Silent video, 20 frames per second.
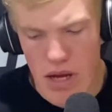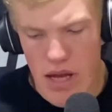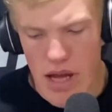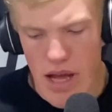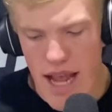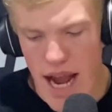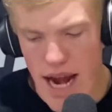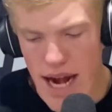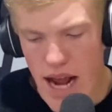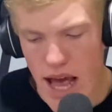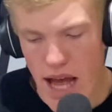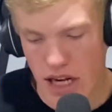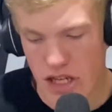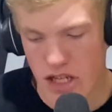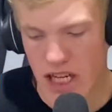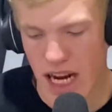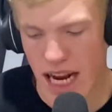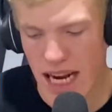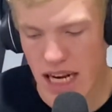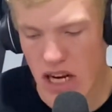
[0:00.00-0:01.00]
And then uh,
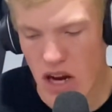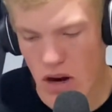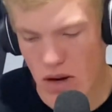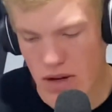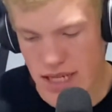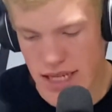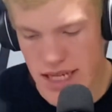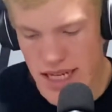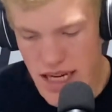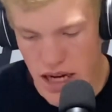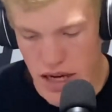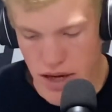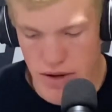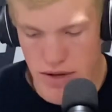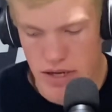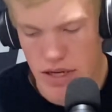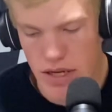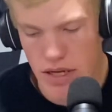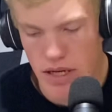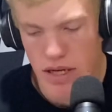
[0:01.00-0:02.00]
Jake Garcia,
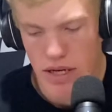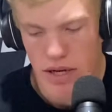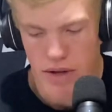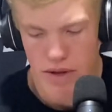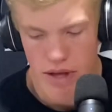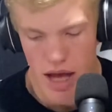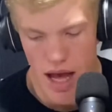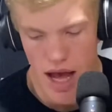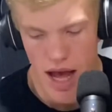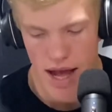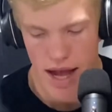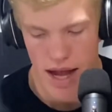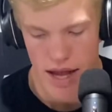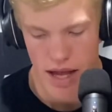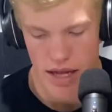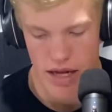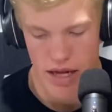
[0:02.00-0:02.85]
uh,